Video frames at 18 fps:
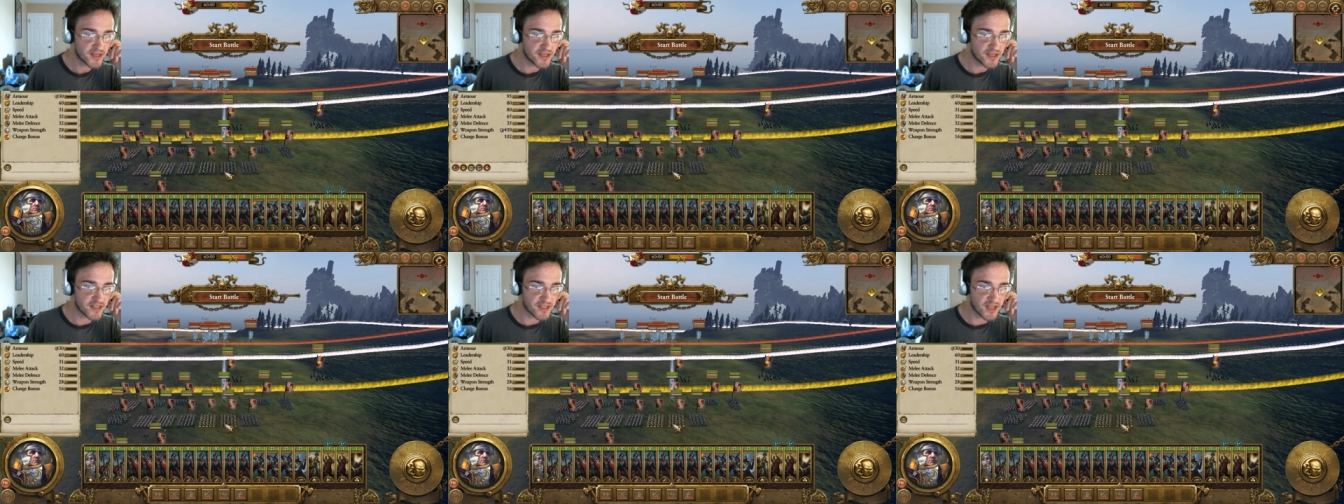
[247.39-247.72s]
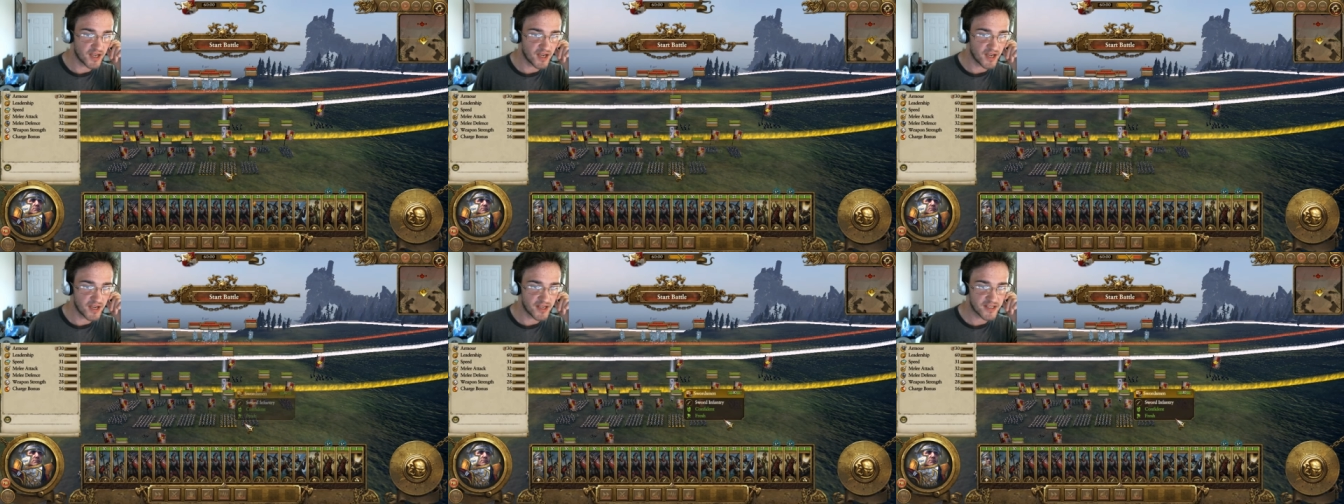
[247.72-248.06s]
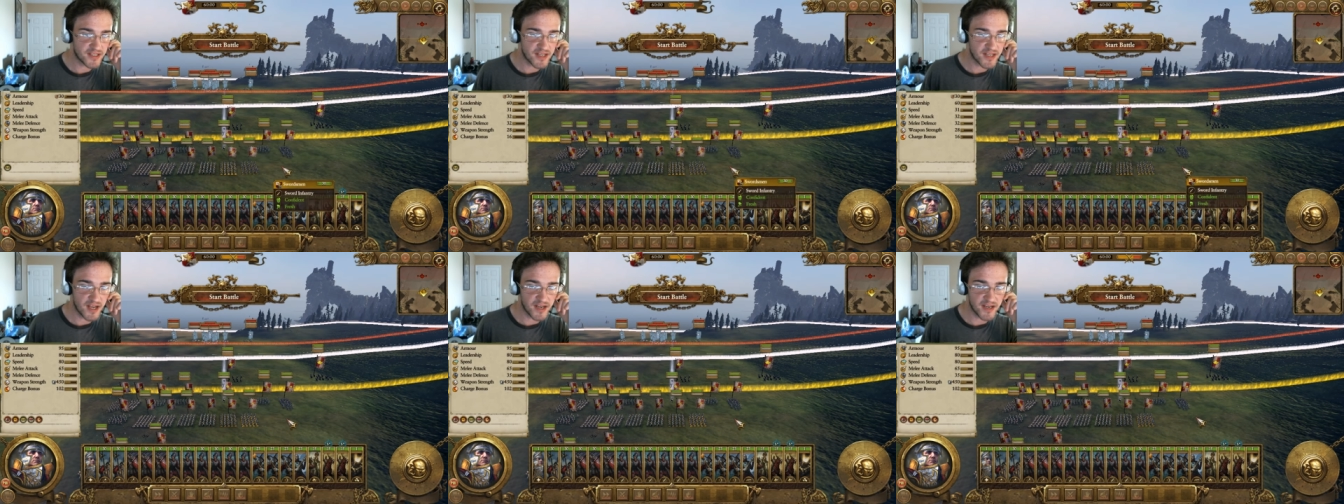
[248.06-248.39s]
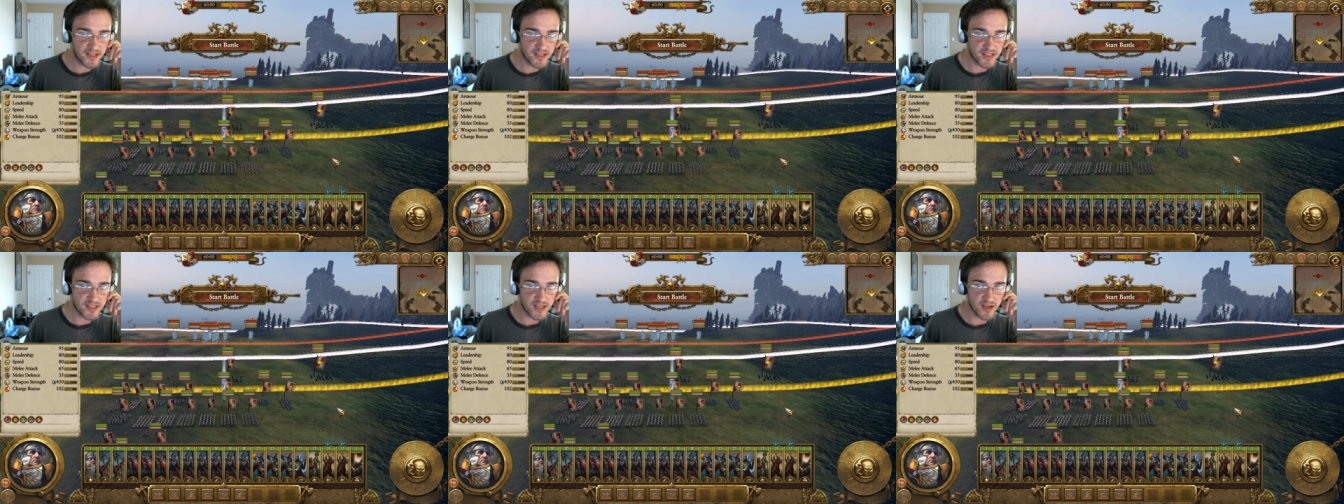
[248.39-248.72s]
cause uh, it's
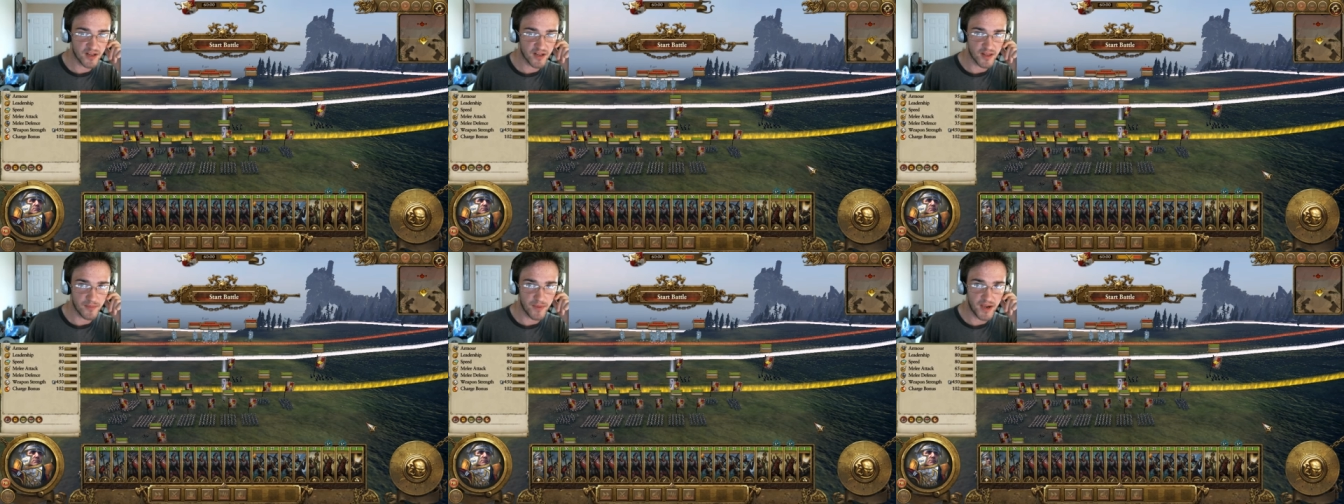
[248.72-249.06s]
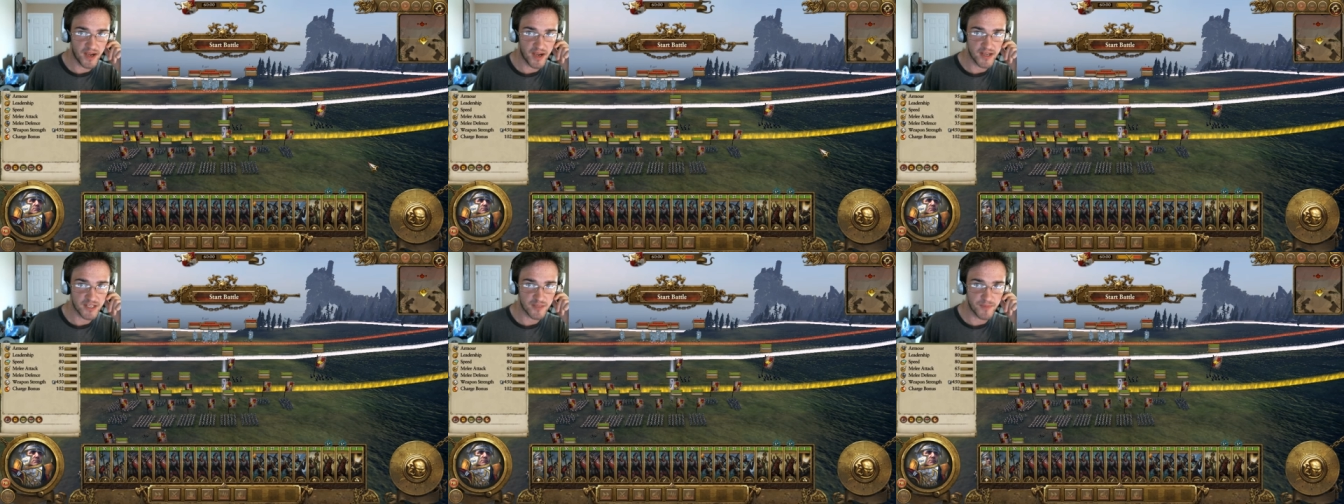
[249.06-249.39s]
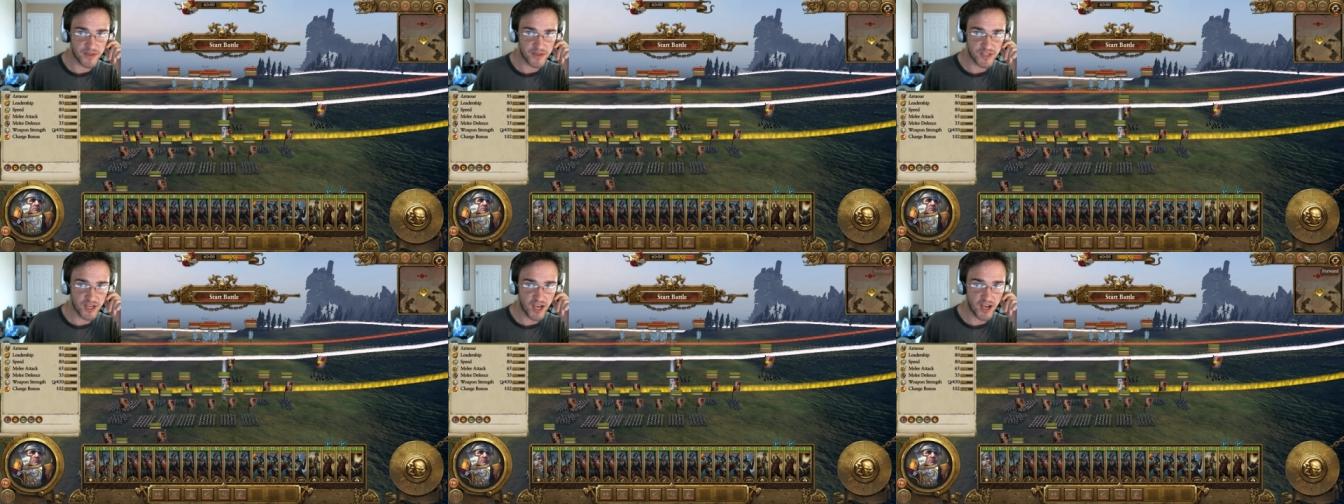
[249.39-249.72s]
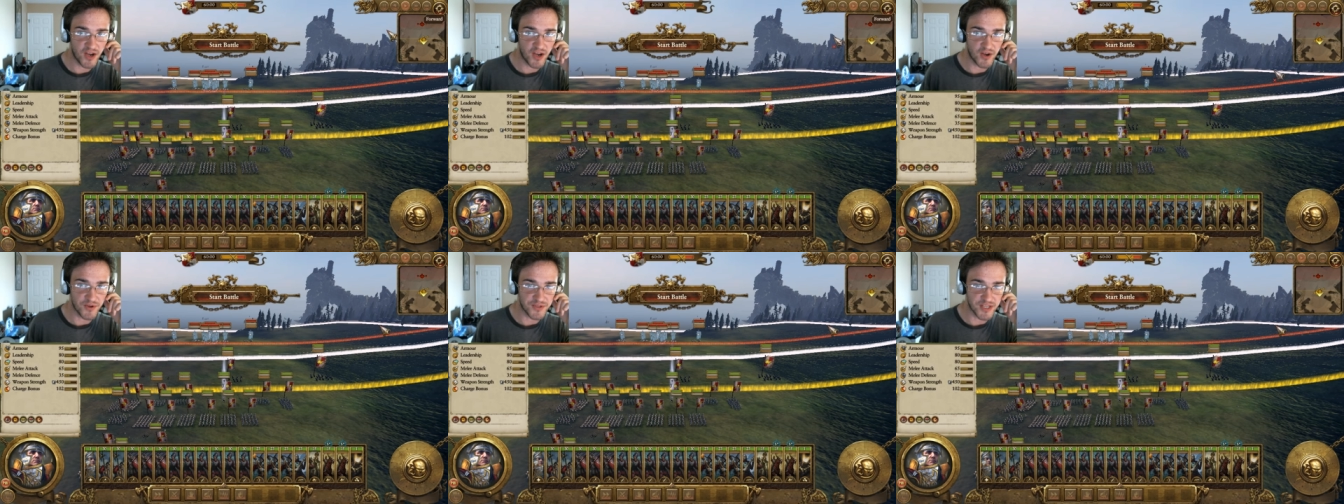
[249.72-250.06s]
not necessarily my
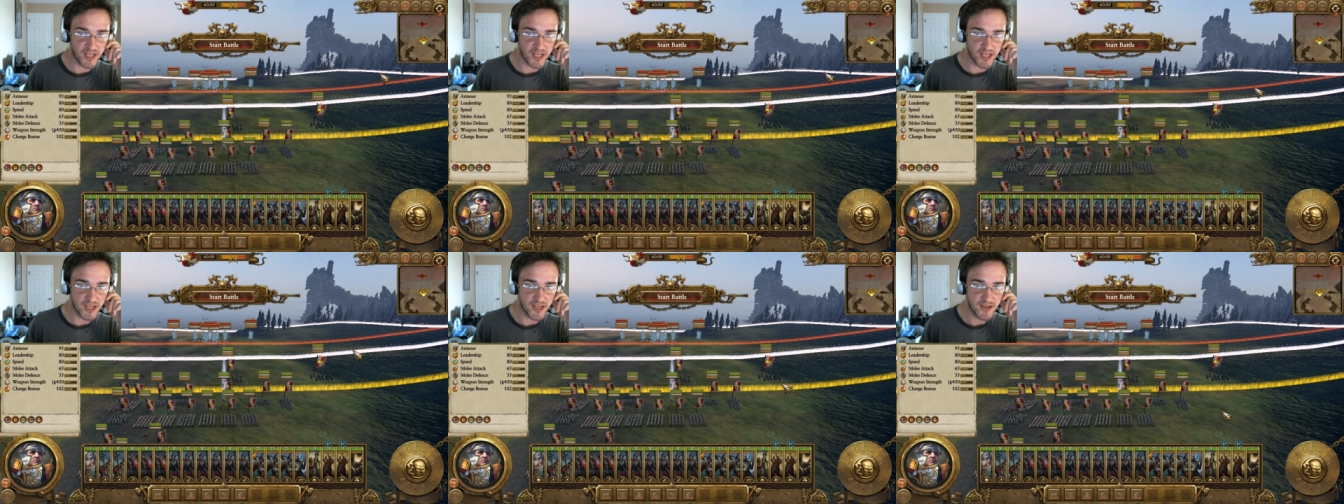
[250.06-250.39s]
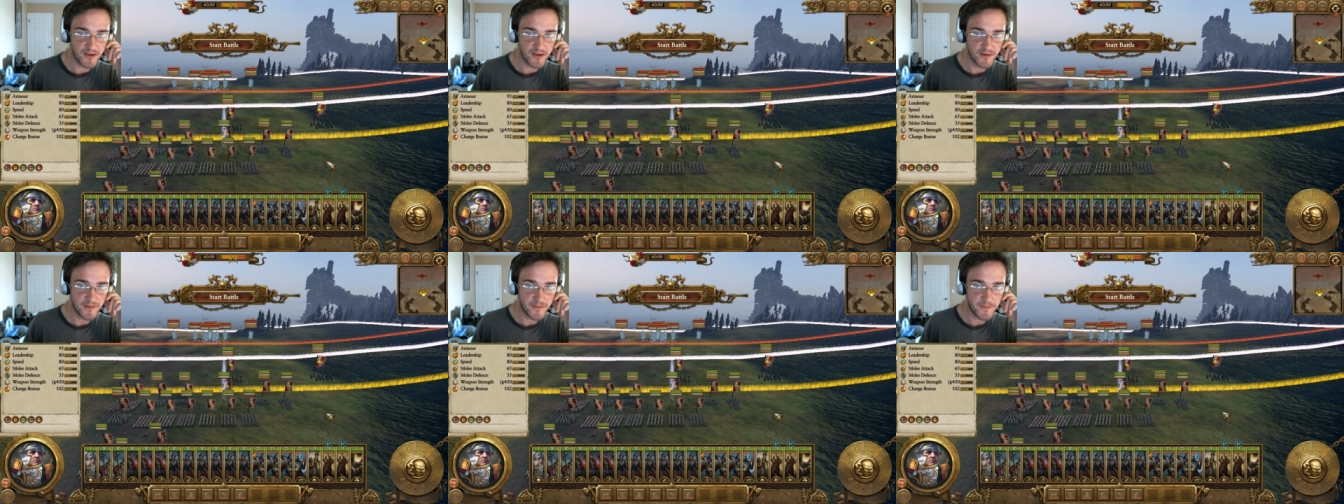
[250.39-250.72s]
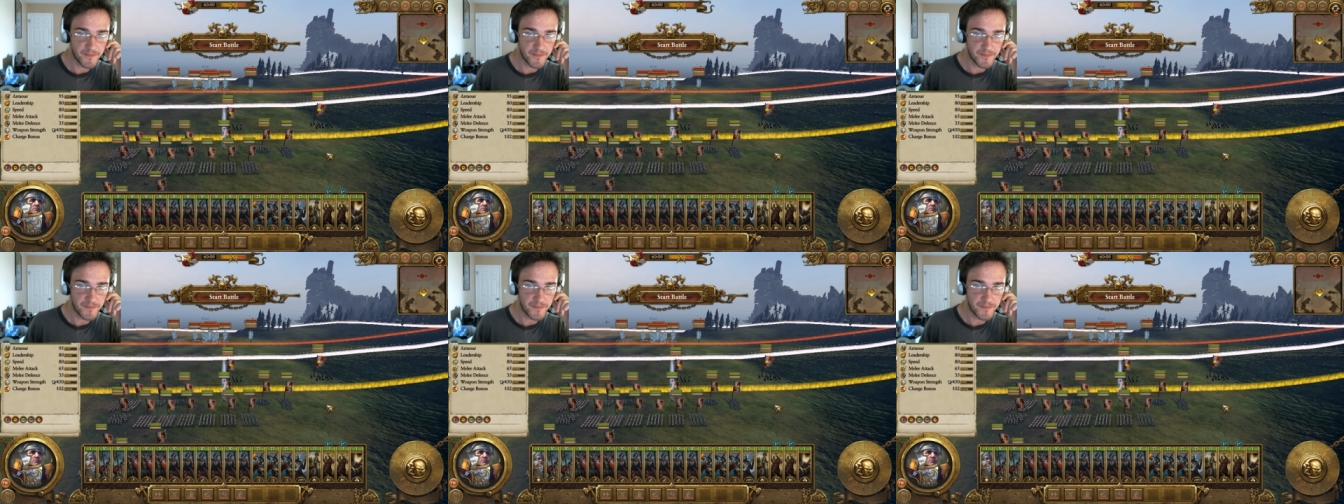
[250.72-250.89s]
specialty.